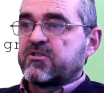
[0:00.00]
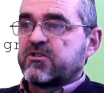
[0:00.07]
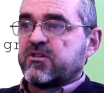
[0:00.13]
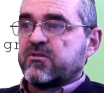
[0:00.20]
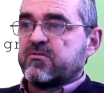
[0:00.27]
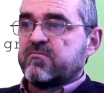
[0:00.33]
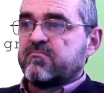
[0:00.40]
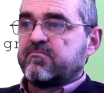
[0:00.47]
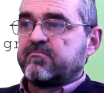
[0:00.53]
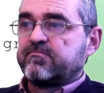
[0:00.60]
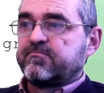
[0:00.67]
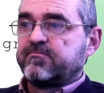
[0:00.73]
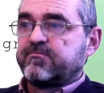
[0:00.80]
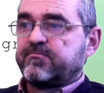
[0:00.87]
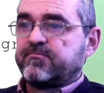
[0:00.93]
So,
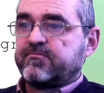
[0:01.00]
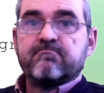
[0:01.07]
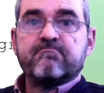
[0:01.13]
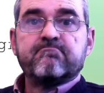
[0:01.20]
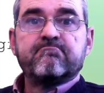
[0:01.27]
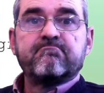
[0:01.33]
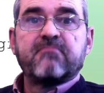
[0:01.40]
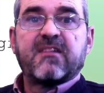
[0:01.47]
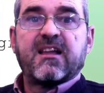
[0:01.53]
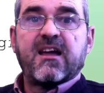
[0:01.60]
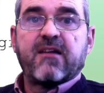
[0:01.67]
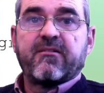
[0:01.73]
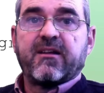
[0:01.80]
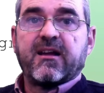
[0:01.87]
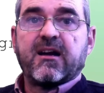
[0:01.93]

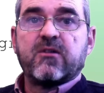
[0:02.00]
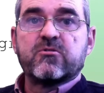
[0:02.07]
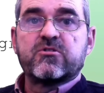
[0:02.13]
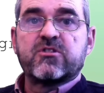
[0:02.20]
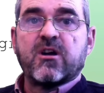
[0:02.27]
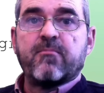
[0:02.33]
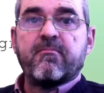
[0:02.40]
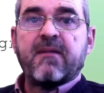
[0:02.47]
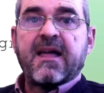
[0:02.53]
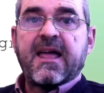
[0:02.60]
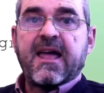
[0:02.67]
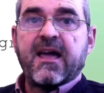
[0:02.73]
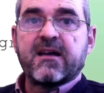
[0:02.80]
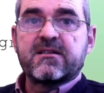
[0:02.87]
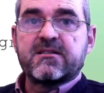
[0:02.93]
carrying out some
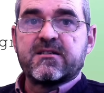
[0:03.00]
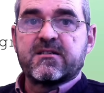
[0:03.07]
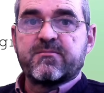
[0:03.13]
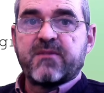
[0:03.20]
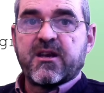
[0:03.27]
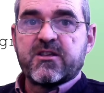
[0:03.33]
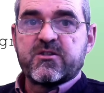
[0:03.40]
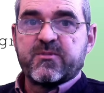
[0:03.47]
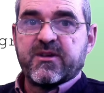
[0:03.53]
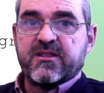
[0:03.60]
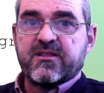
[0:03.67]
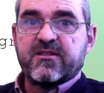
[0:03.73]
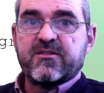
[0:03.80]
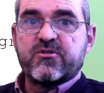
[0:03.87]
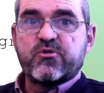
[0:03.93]
axis
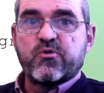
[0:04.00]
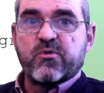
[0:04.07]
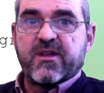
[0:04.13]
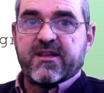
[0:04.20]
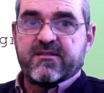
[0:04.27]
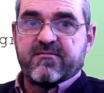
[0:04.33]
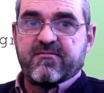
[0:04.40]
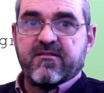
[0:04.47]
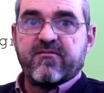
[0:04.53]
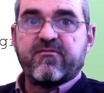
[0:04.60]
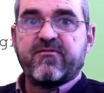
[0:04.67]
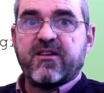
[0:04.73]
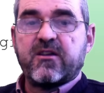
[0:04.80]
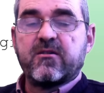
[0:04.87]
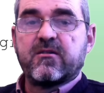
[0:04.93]
management so that the
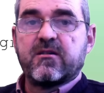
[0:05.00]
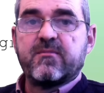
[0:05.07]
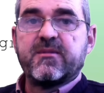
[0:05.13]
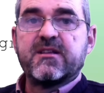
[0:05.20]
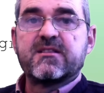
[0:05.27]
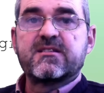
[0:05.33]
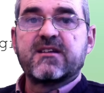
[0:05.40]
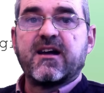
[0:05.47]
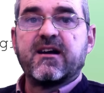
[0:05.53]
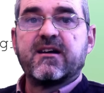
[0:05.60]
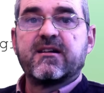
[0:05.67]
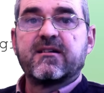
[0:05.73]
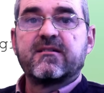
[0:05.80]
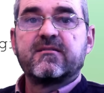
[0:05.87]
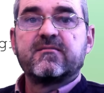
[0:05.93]
figure limits
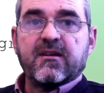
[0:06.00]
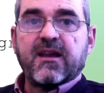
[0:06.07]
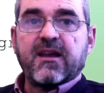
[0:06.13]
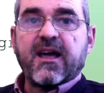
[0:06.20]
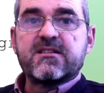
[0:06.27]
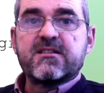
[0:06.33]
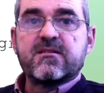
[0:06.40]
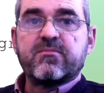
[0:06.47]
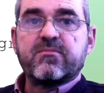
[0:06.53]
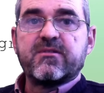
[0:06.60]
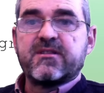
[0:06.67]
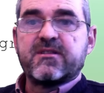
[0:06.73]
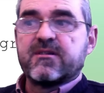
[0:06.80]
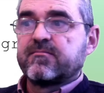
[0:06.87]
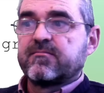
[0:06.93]
are nice and
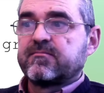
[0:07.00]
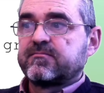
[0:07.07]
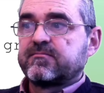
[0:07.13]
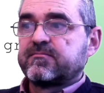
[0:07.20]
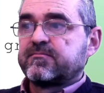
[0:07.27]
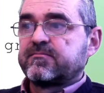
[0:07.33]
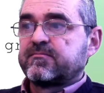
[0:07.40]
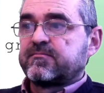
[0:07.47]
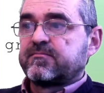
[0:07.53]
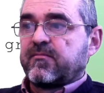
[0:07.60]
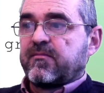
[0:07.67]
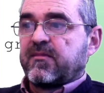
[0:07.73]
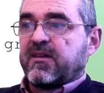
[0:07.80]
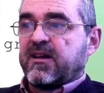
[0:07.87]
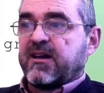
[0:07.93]
pretty,
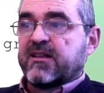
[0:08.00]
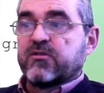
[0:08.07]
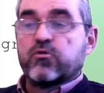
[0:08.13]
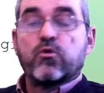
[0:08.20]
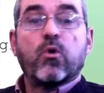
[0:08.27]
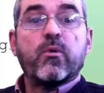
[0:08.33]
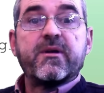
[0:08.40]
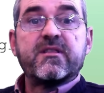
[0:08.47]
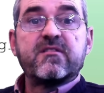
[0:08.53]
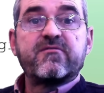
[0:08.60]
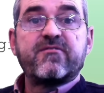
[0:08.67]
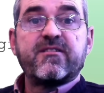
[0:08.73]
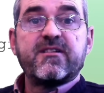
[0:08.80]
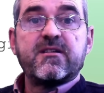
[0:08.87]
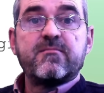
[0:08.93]
and drawing the
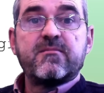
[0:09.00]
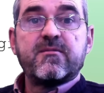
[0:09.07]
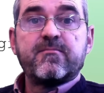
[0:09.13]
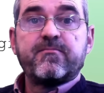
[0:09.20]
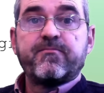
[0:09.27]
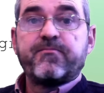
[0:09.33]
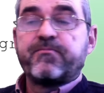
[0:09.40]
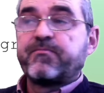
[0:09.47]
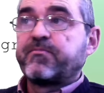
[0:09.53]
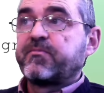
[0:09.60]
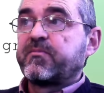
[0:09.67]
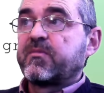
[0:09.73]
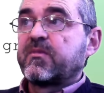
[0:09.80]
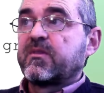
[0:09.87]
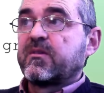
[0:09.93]
frame,
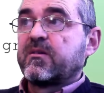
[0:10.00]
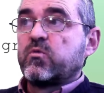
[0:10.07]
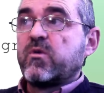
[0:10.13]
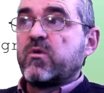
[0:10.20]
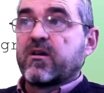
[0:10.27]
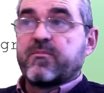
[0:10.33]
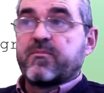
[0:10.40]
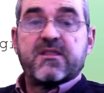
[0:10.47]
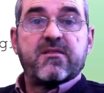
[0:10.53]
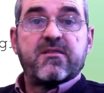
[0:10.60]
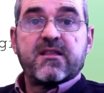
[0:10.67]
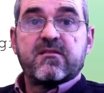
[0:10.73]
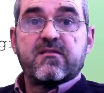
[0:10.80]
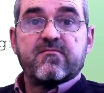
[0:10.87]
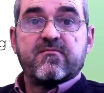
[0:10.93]
we repeat
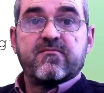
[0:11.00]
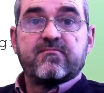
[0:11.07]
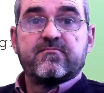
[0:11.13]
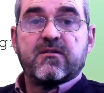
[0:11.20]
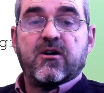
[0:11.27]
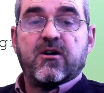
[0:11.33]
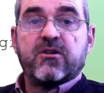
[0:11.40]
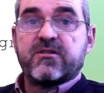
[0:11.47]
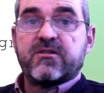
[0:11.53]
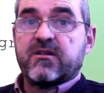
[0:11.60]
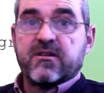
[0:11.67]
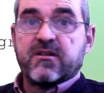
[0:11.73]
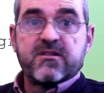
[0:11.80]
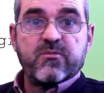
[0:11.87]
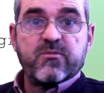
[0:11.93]
that
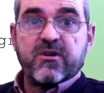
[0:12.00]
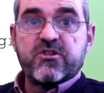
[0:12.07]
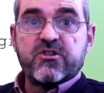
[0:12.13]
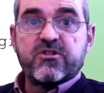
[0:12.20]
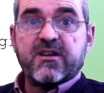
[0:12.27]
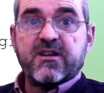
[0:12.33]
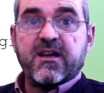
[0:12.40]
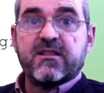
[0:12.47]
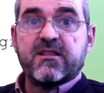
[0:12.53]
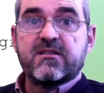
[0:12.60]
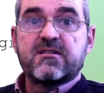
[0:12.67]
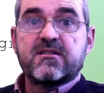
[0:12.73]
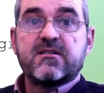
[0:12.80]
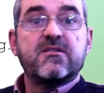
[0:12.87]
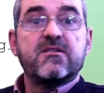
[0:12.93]
until the simulation
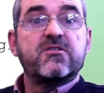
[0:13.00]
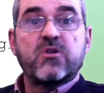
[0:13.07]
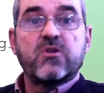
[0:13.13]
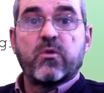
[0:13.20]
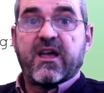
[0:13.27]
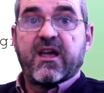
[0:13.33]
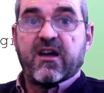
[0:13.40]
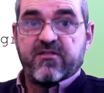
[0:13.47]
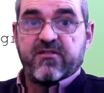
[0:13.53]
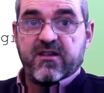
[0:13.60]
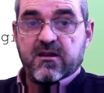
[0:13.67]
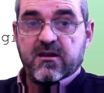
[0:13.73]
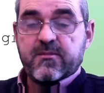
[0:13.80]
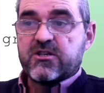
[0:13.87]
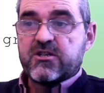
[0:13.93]
ends, so we have
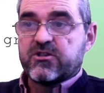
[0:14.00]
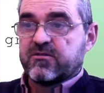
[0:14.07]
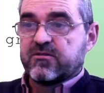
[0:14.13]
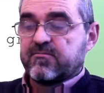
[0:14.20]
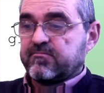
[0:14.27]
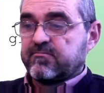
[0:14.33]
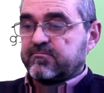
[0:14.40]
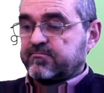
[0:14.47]
the animation.